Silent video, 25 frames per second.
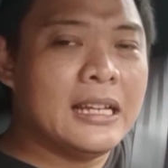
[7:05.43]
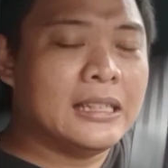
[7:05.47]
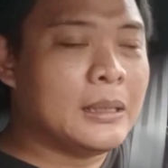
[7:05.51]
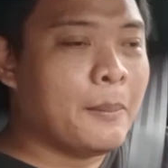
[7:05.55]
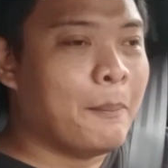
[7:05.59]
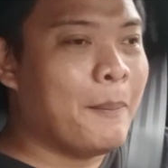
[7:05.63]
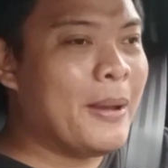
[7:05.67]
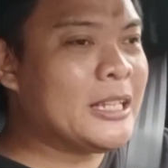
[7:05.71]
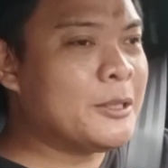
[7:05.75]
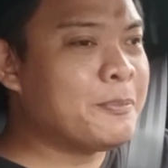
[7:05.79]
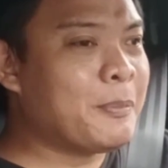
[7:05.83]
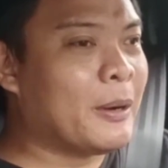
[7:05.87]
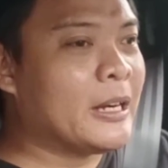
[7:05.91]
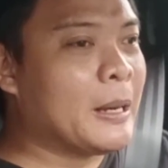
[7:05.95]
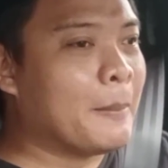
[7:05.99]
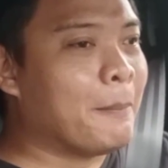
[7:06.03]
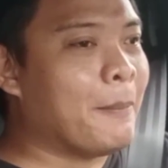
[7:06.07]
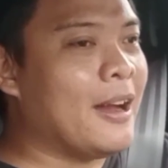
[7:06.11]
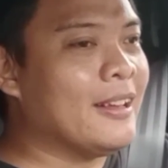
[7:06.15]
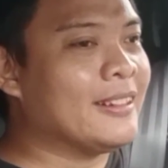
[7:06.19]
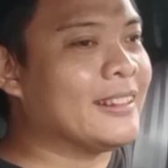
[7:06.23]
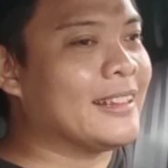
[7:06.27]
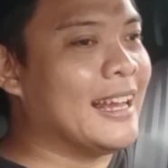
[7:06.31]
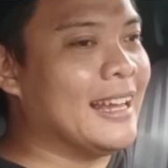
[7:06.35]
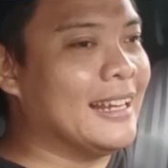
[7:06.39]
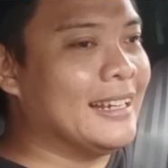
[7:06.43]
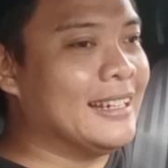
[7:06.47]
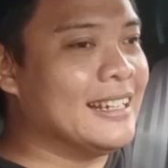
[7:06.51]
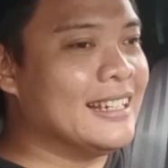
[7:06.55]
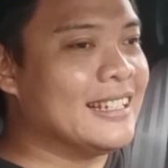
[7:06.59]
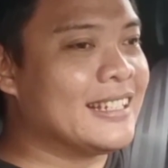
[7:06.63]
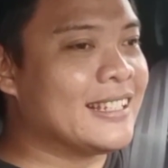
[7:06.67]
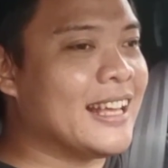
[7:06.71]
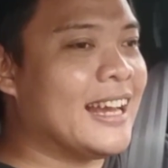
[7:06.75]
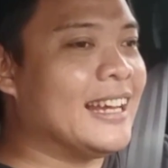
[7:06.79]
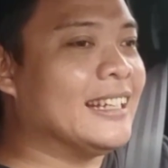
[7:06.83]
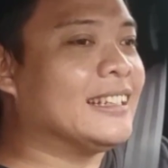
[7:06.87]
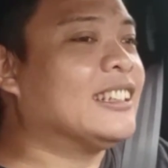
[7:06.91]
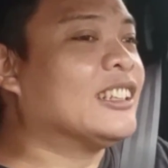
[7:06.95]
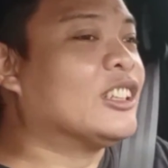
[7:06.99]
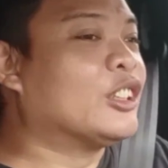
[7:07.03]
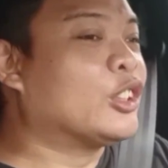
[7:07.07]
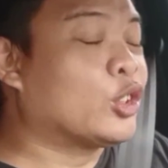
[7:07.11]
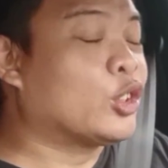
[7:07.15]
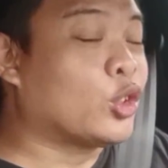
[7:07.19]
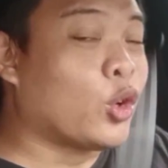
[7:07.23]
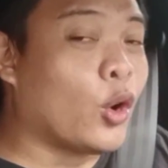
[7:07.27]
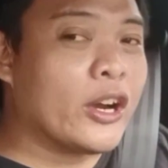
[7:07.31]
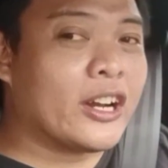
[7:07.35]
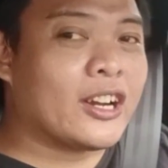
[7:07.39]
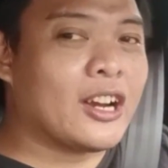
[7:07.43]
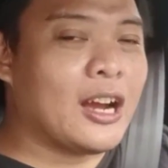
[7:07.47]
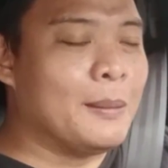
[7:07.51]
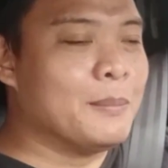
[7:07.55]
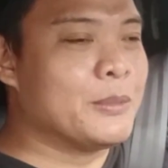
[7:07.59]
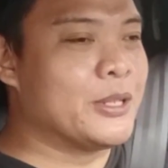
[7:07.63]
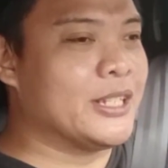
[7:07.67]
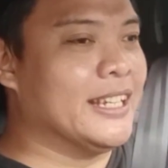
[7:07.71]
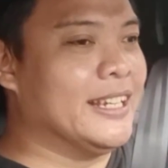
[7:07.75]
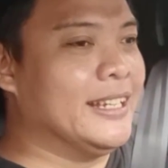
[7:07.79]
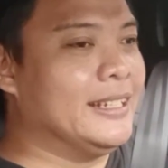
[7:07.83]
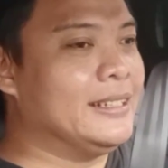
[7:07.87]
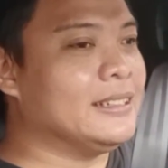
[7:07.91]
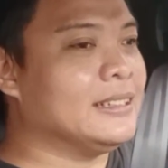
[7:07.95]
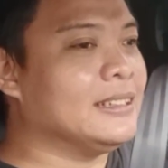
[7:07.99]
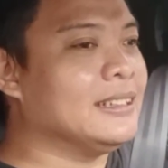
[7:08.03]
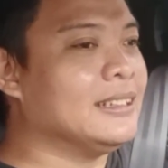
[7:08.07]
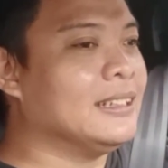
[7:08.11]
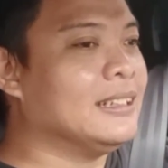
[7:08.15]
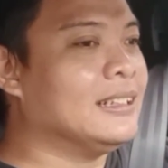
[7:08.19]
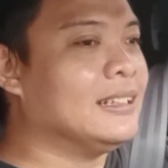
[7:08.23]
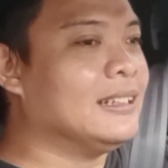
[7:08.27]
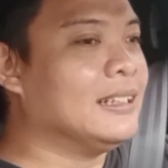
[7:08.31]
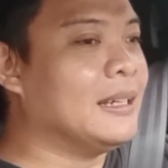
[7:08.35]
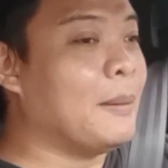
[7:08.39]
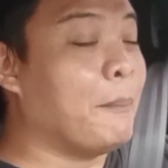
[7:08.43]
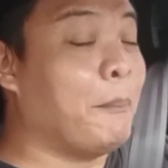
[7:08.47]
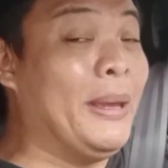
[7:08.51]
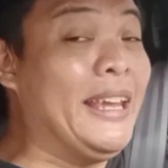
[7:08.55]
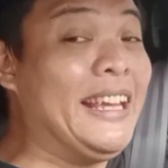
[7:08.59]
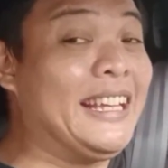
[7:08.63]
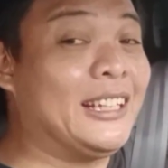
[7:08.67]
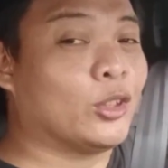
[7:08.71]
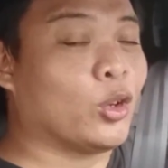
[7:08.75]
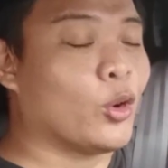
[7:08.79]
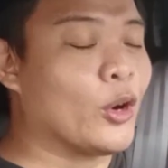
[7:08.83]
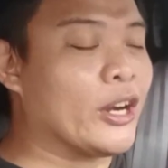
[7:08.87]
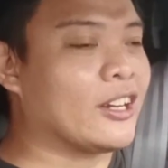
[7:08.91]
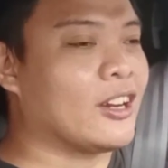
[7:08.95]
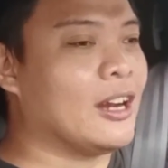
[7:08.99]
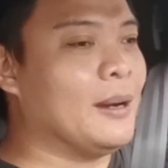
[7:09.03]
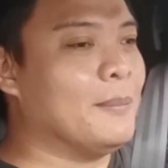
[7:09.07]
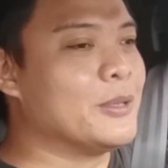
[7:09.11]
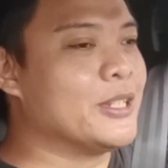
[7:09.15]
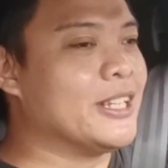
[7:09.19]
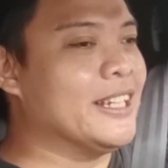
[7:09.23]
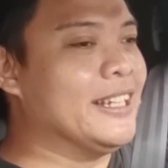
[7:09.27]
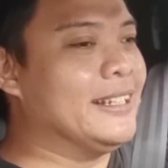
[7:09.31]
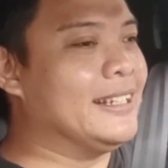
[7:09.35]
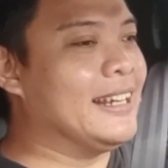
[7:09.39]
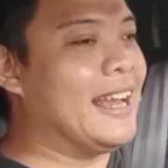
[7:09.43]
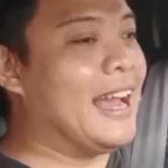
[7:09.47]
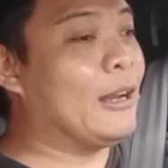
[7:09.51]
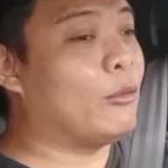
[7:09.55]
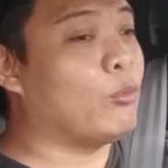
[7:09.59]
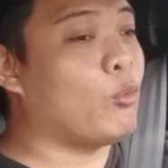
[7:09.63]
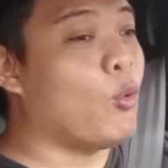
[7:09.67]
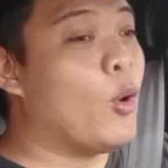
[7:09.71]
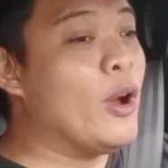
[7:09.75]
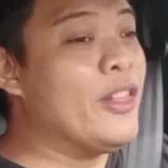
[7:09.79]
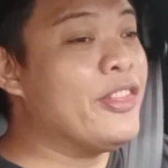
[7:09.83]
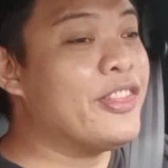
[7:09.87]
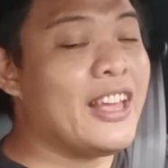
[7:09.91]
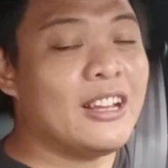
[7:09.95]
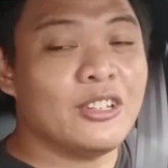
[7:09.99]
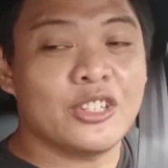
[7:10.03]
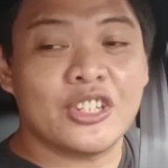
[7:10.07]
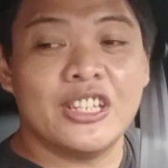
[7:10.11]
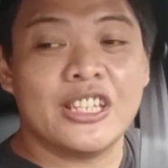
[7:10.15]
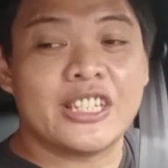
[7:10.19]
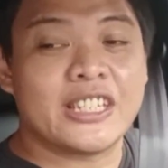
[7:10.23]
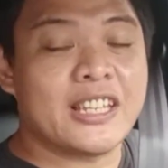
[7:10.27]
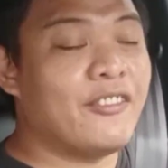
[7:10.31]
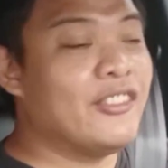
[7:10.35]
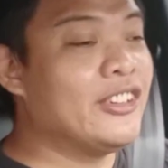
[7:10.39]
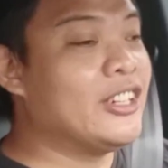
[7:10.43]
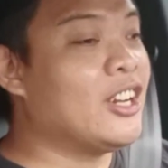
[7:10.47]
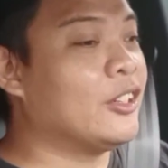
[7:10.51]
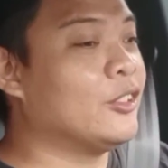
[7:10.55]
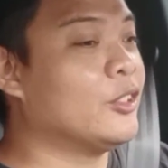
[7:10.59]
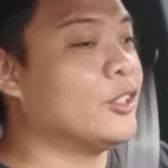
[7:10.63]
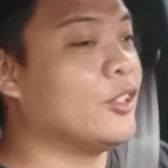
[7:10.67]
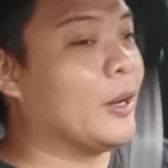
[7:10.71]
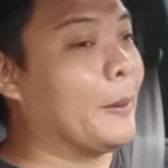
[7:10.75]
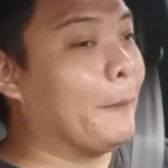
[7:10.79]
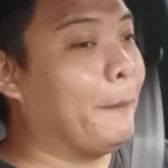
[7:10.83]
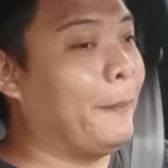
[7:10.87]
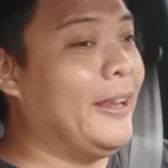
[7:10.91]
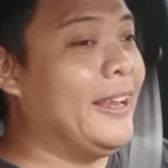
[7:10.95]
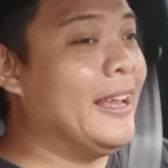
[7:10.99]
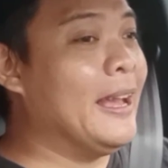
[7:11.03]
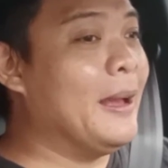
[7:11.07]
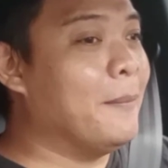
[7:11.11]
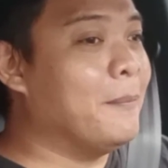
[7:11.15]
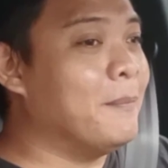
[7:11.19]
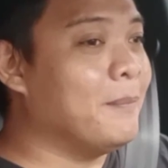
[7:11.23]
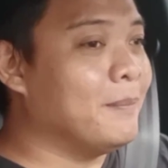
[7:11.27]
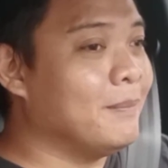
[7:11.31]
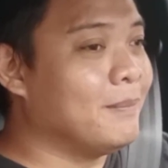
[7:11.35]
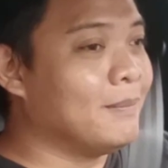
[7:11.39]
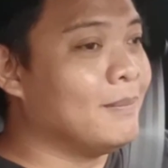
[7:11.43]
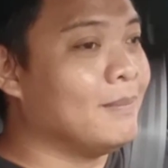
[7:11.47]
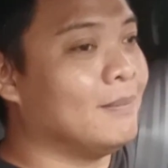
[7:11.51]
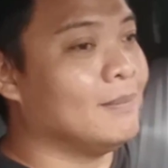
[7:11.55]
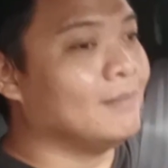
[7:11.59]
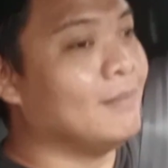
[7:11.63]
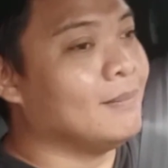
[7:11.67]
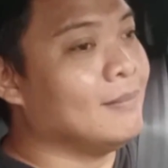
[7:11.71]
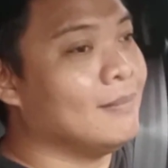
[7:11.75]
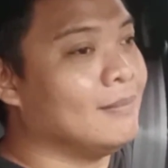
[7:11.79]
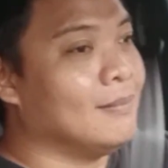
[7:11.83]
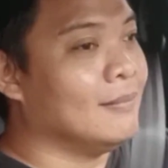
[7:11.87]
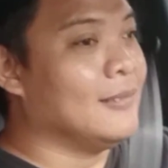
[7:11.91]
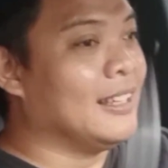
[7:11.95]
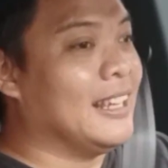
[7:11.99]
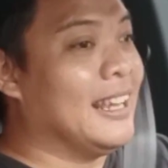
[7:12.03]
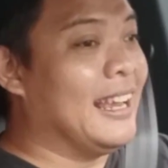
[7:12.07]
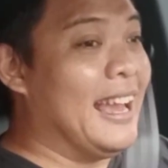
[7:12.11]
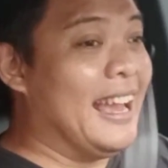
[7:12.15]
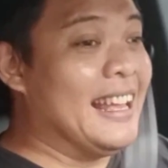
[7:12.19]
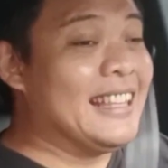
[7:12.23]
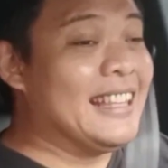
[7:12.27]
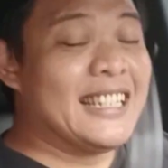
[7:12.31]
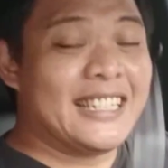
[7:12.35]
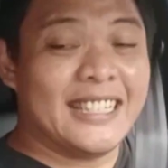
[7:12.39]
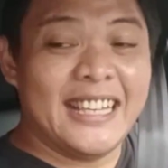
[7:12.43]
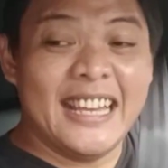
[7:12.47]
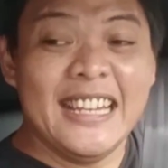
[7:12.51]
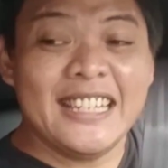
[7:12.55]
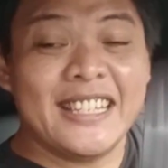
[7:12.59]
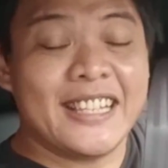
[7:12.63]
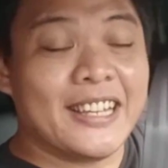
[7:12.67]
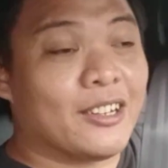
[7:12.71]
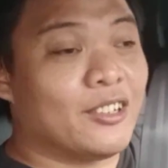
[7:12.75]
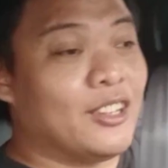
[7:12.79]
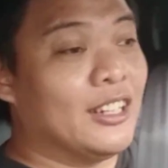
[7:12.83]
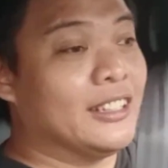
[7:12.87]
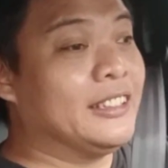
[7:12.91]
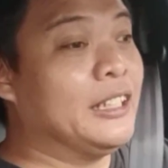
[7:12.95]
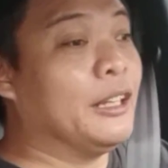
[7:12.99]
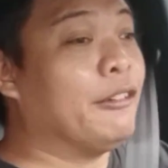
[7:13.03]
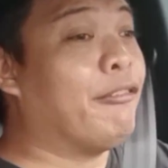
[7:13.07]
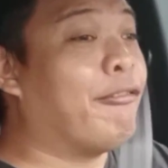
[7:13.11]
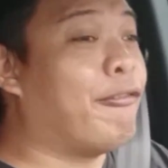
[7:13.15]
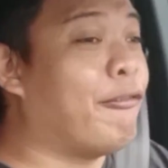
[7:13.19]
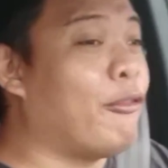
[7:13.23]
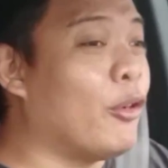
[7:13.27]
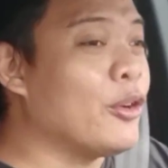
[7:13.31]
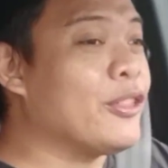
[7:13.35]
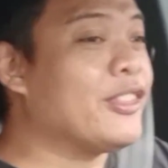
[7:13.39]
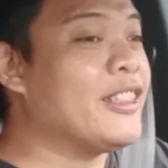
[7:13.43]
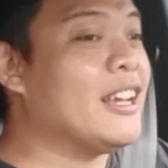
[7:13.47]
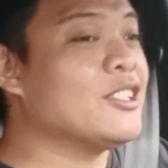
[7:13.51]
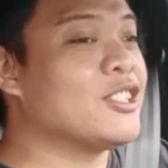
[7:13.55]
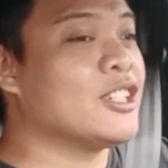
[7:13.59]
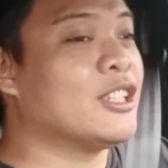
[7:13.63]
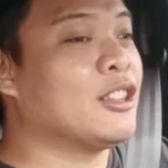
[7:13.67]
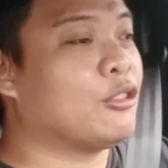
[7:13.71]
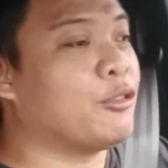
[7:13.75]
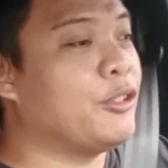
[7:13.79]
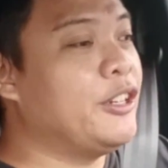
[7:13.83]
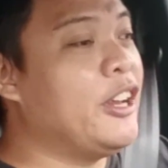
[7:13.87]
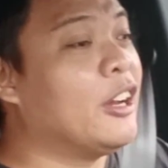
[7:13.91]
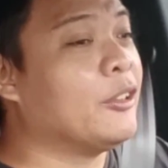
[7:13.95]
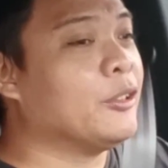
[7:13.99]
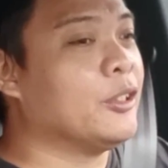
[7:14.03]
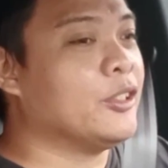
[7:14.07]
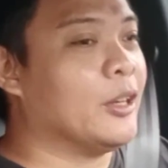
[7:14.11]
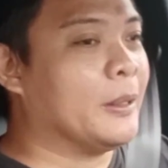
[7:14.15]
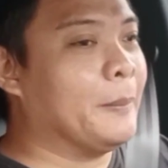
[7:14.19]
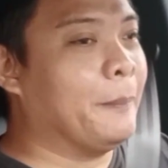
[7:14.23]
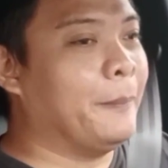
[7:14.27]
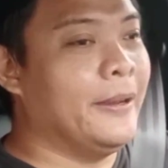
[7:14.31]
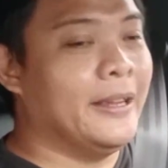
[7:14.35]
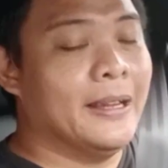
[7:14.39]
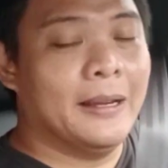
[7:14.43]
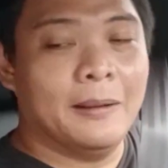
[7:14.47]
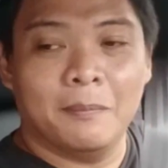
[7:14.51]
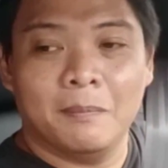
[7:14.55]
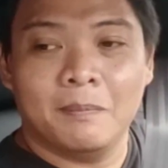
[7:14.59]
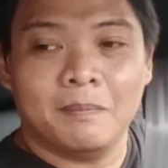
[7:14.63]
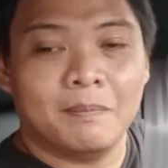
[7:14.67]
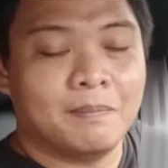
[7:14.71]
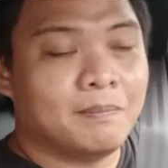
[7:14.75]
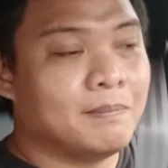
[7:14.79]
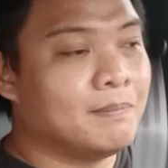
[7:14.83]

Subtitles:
The best part about that is that peak torque comes in at 1,700 RPM and stays there until 4,300 RPM.